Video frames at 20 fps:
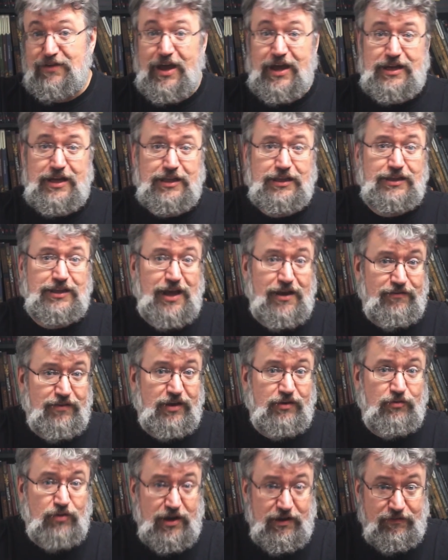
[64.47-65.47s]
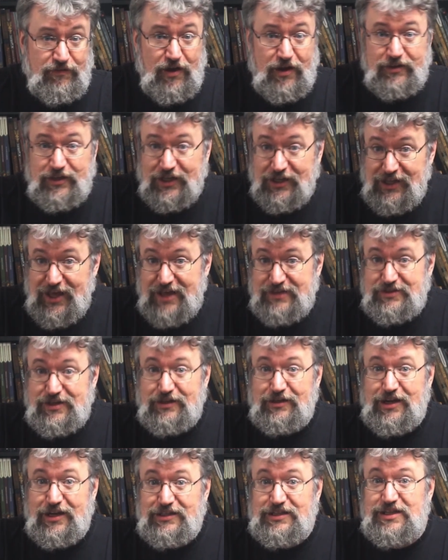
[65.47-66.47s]
and a loving riff on the
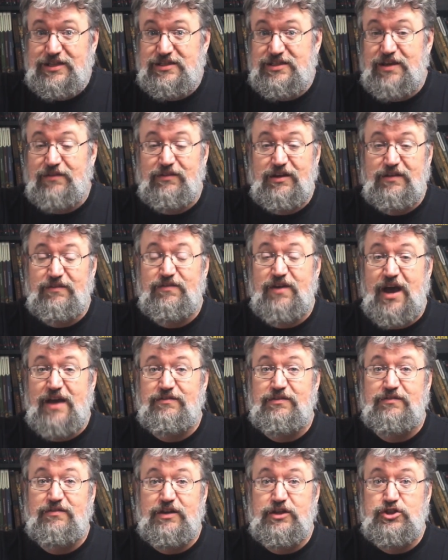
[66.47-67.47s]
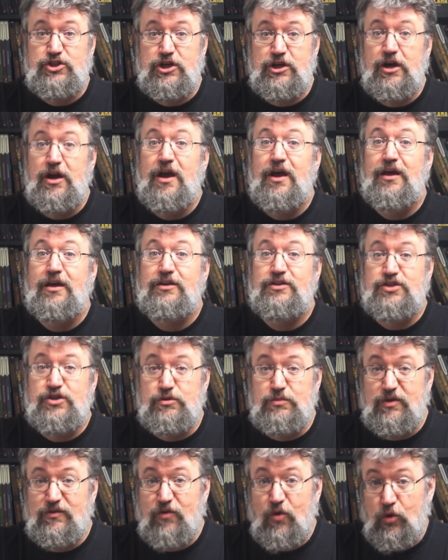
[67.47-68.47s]
classic 1975 adventure,
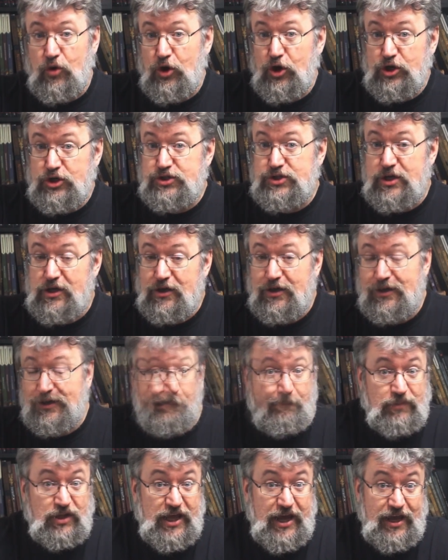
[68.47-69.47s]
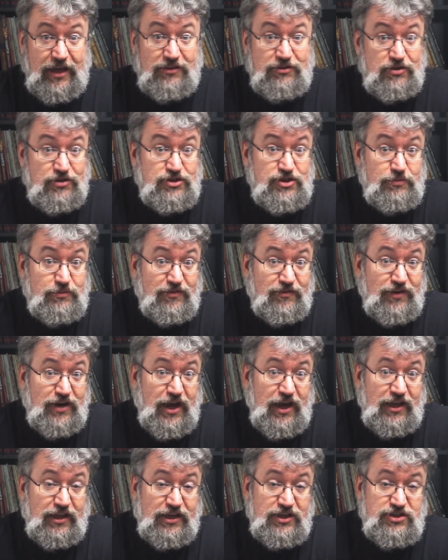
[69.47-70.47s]
Tomb of Horrors. Playing through Tomb of
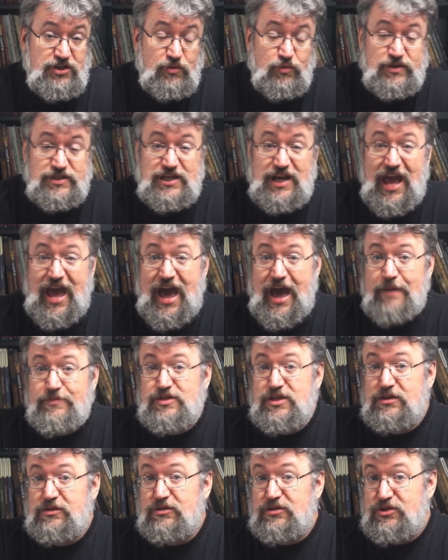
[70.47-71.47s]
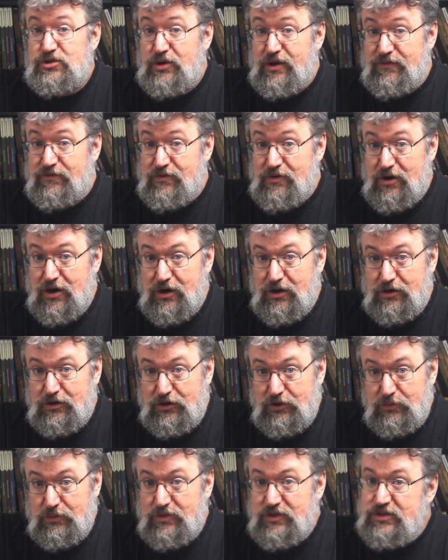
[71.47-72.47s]
Annihilation was an absolute joy for our
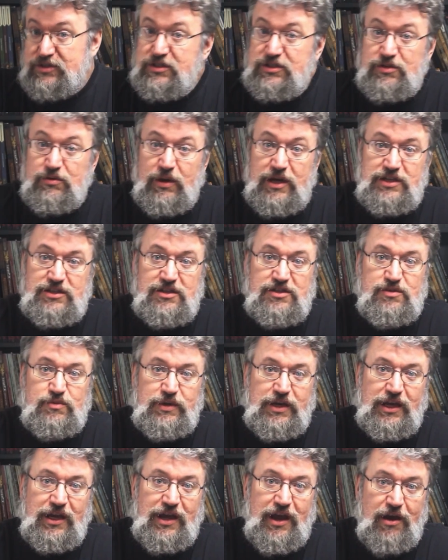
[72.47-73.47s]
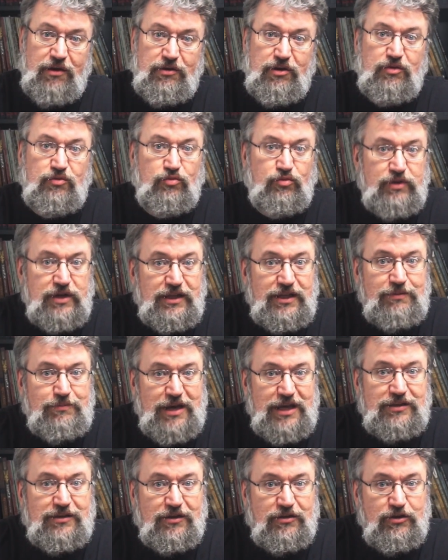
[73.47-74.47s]
group. The situations we encountered really
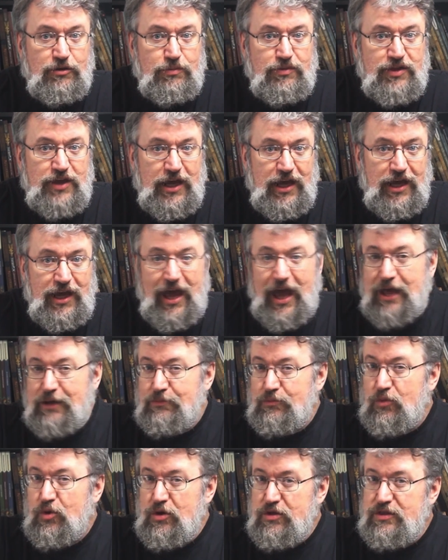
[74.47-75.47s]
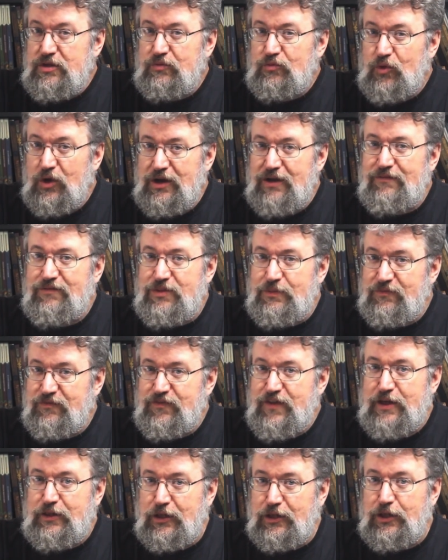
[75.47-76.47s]
made the group think, and more than one of them
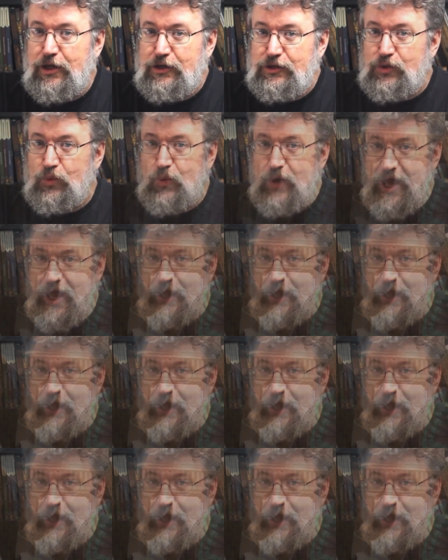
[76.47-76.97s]
fell along the way.